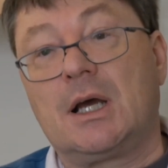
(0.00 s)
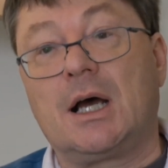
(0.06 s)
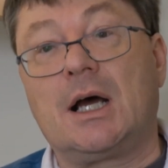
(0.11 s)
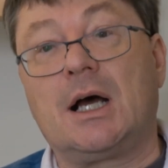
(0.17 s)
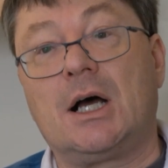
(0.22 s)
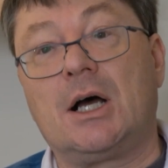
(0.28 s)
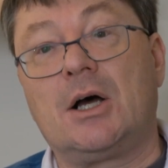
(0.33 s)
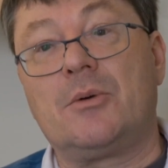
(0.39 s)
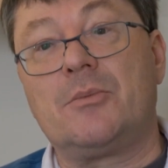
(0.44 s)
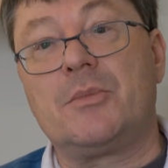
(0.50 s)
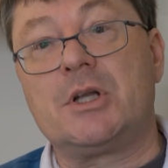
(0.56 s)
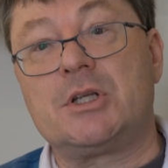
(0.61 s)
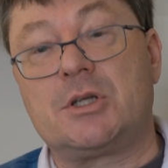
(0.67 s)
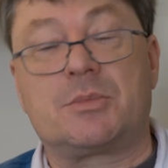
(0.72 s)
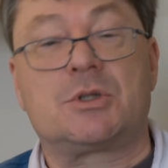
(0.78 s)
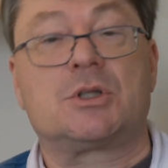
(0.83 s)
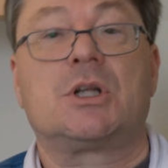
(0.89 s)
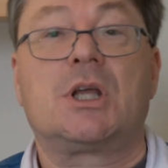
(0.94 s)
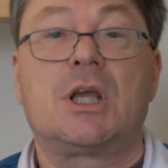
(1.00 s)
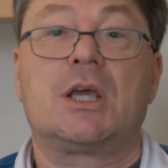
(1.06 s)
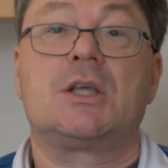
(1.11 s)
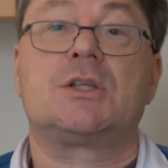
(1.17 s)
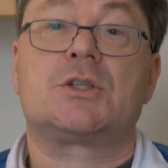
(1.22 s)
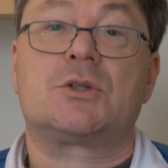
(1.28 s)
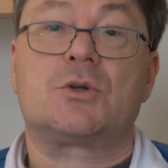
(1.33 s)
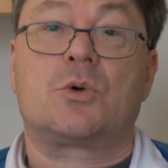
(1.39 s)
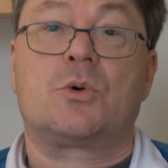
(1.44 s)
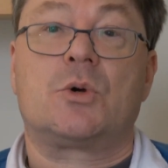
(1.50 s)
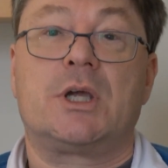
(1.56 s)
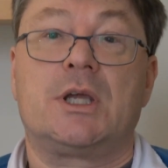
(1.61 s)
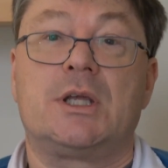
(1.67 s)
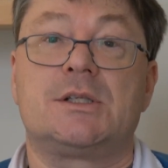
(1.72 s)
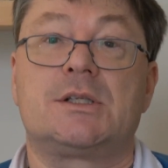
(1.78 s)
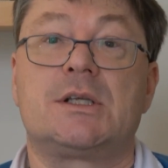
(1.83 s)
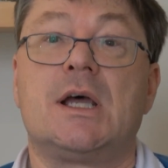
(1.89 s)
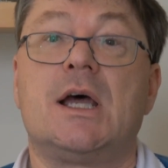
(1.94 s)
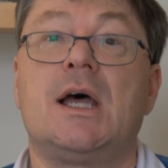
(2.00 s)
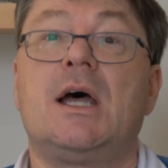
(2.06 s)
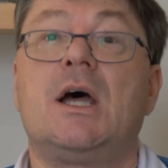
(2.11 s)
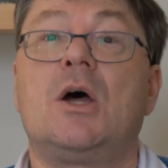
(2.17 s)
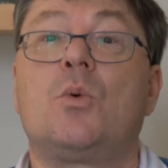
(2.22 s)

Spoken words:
Egyptian kings and queens.